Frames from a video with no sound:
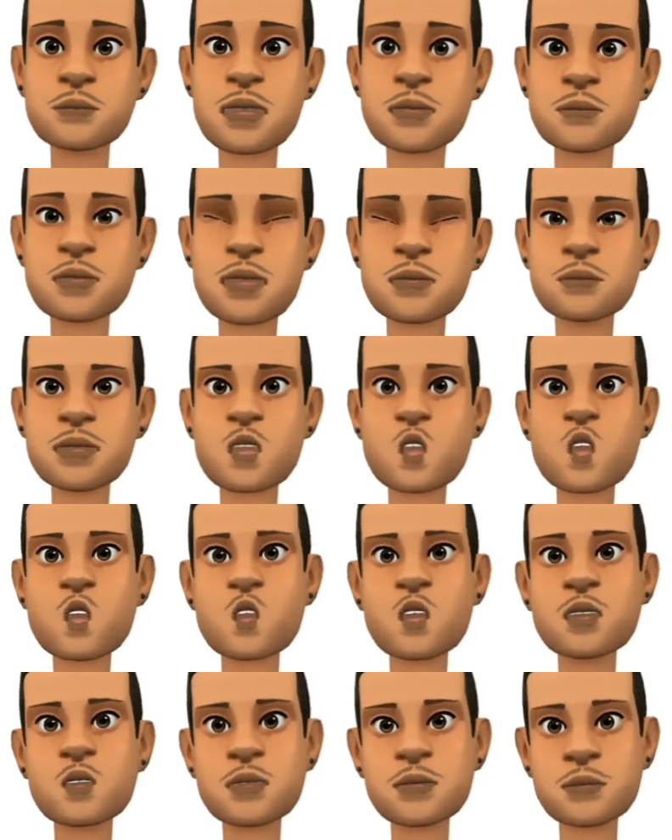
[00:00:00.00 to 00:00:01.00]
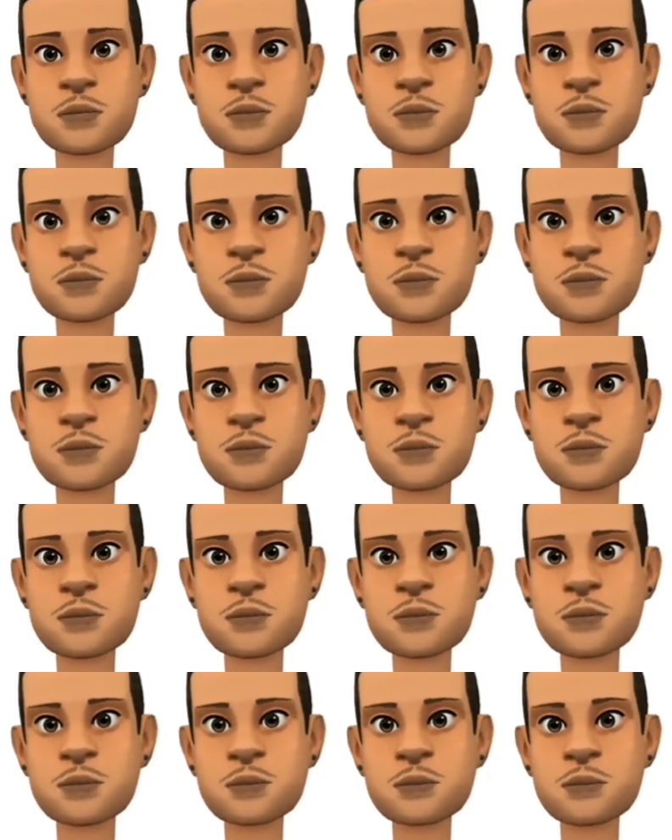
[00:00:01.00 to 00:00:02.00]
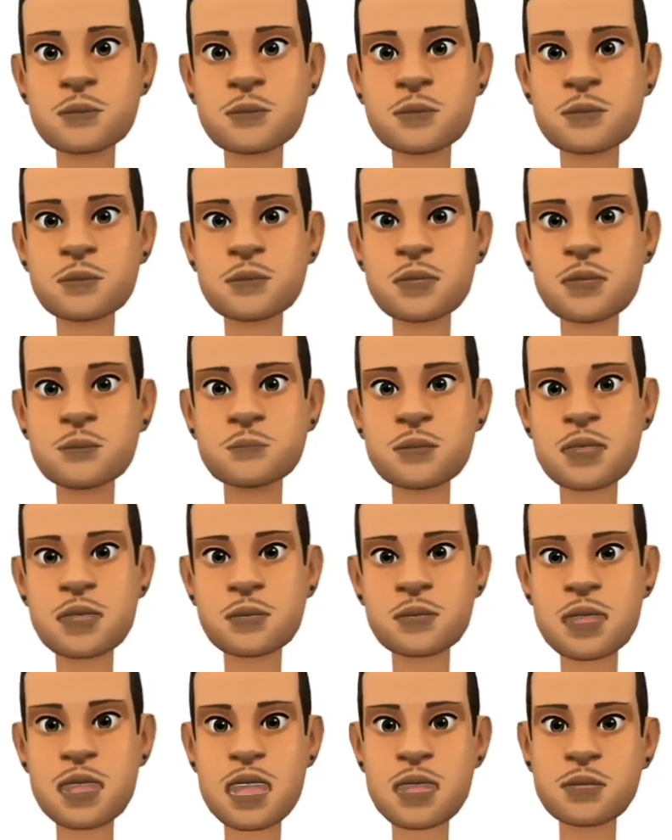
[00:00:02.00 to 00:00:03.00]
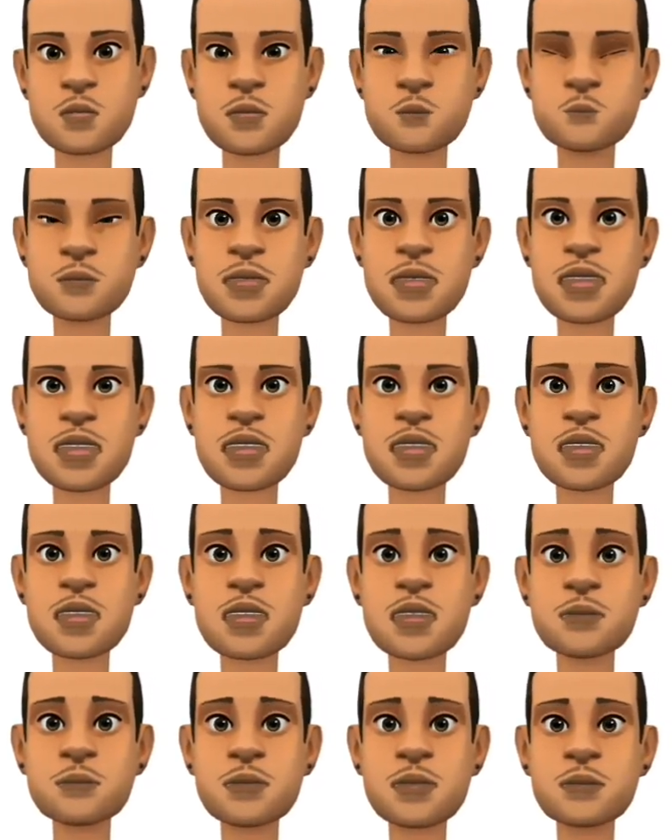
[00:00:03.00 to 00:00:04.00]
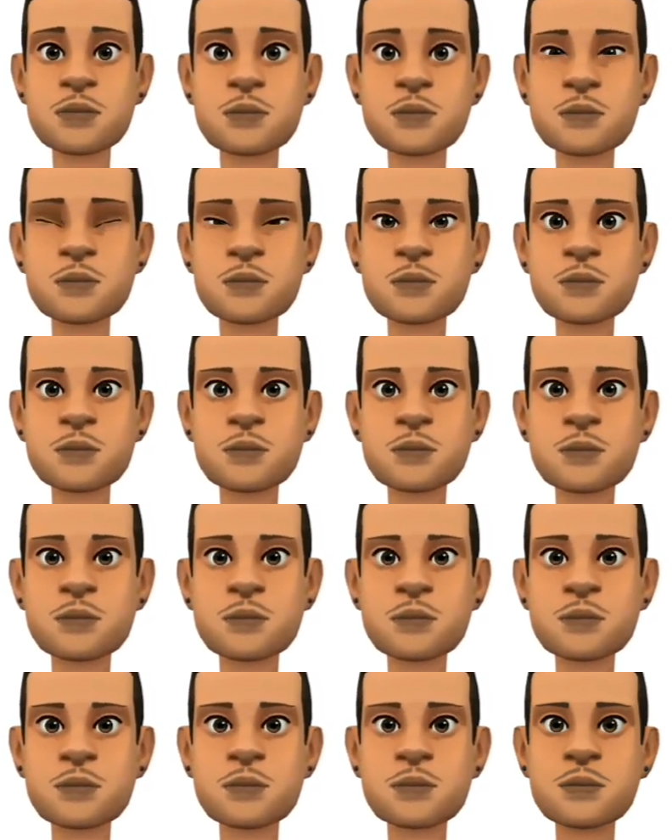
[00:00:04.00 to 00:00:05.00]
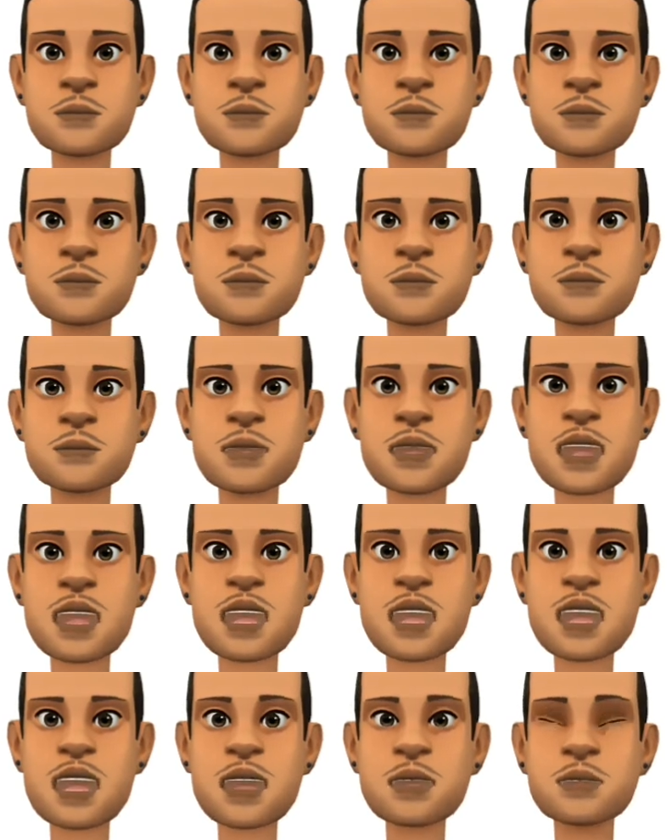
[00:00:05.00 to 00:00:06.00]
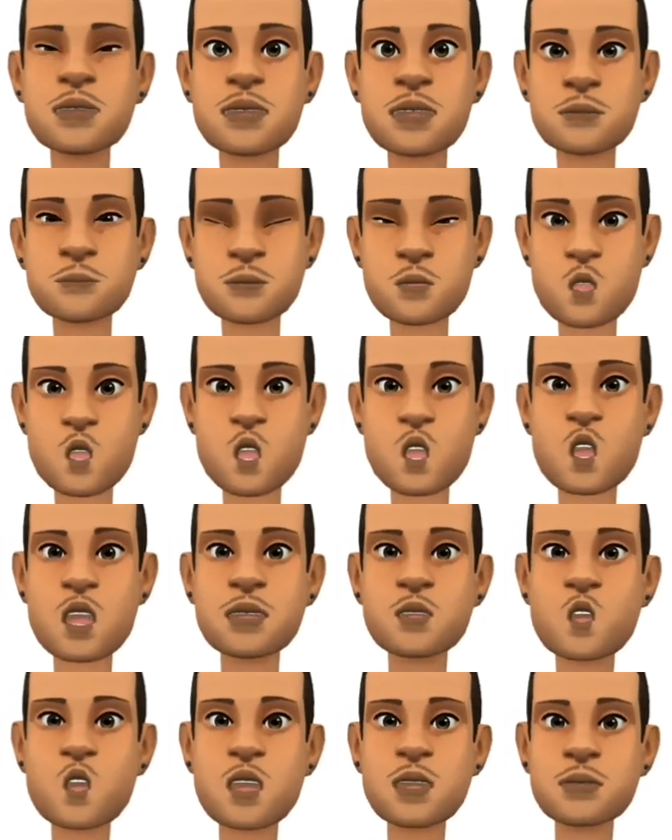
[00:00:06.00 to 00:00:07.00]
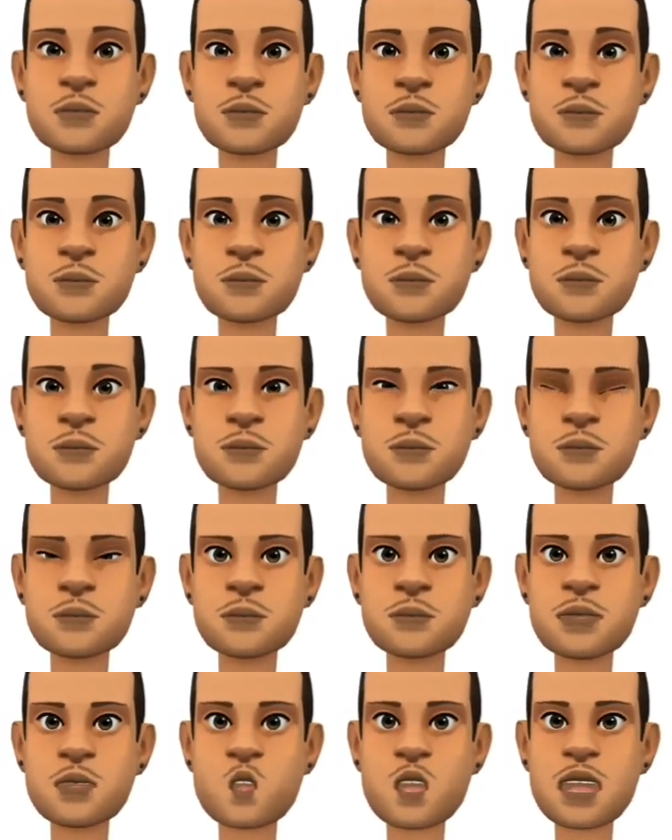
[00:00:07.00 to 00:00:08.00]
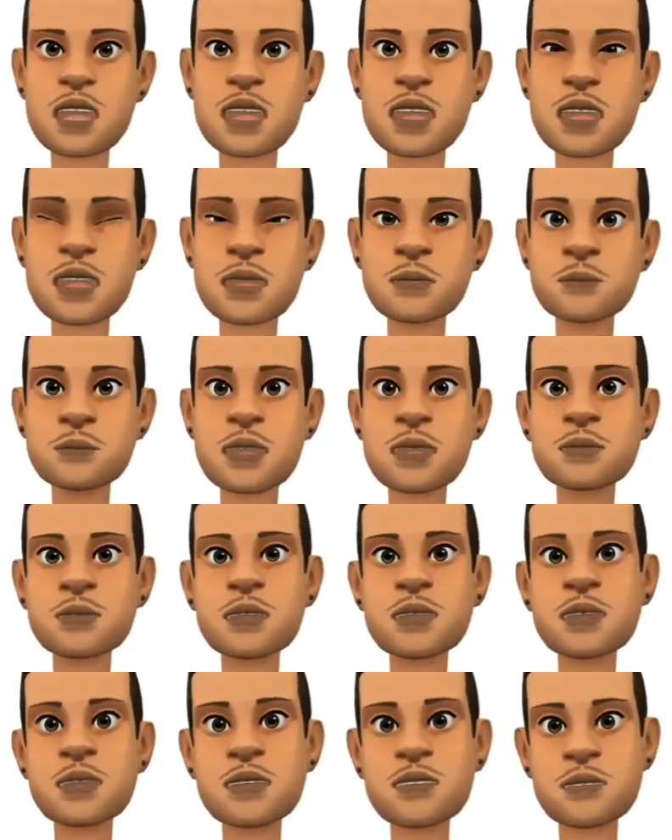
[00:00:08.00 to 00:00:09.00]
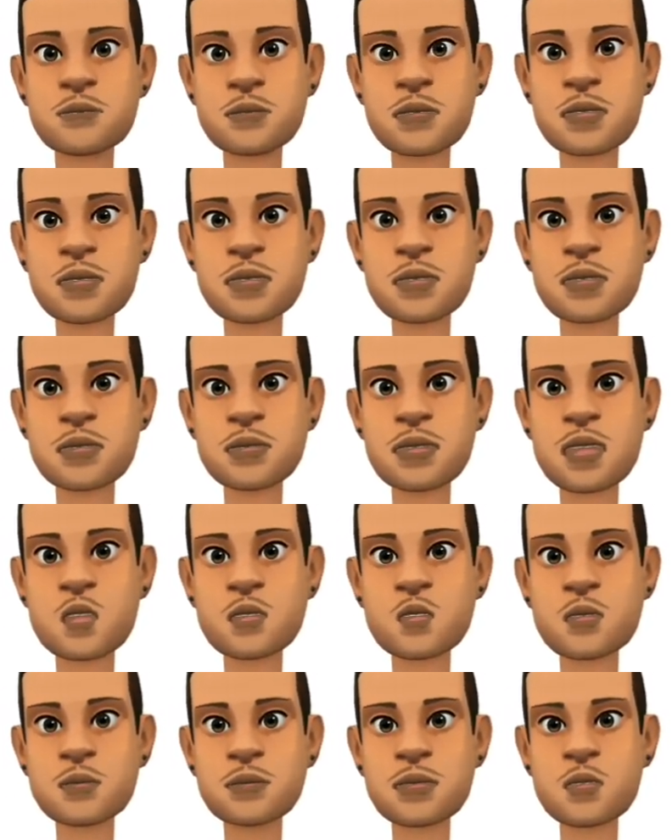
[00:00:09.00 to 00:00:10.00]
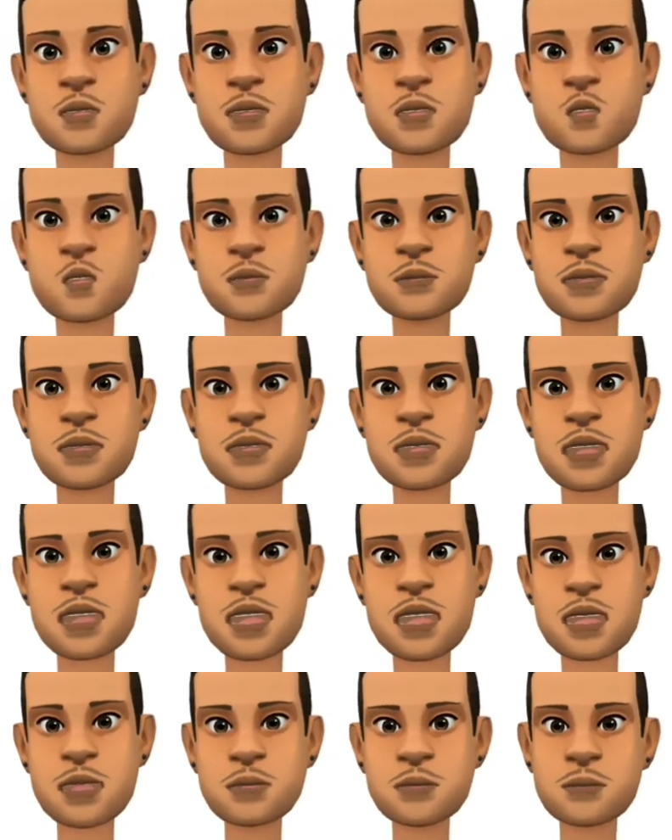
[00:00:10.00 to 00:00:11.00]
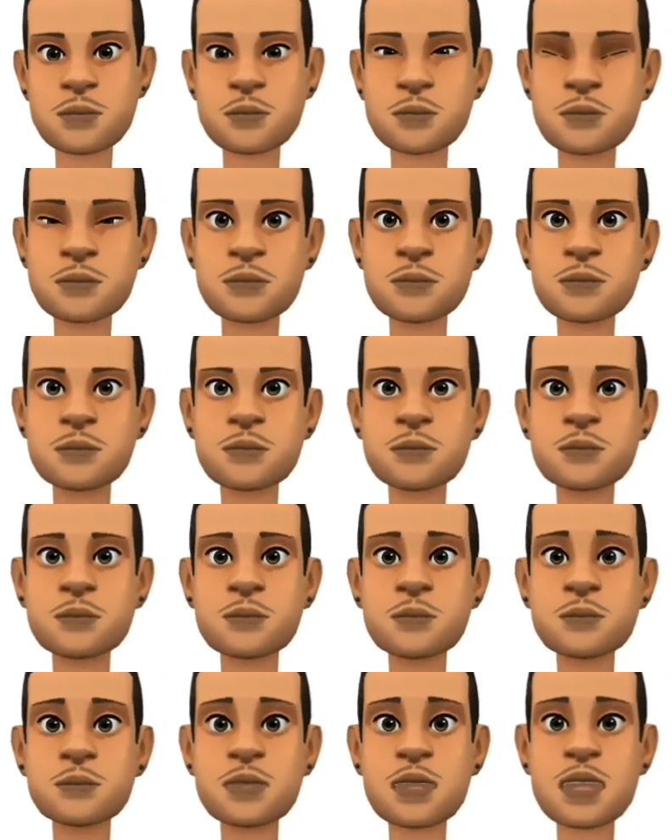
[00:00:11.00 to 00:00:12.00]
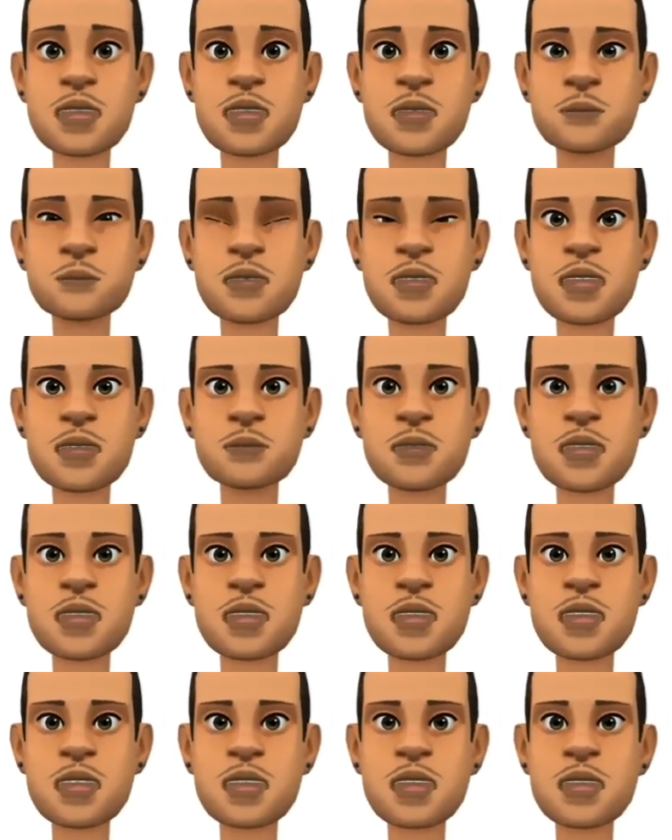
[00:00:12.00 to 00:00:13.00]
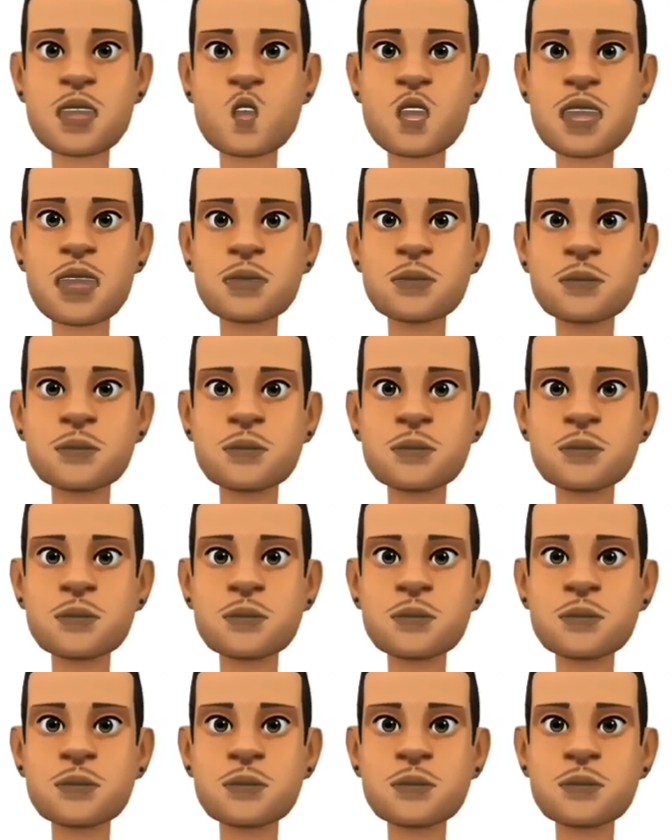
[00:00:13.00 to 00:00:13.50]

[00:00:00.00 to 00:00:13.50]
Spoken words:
are not diverse enough to include their talents. Everyone has something to offer, but our education system downplays other gifts while elevating others.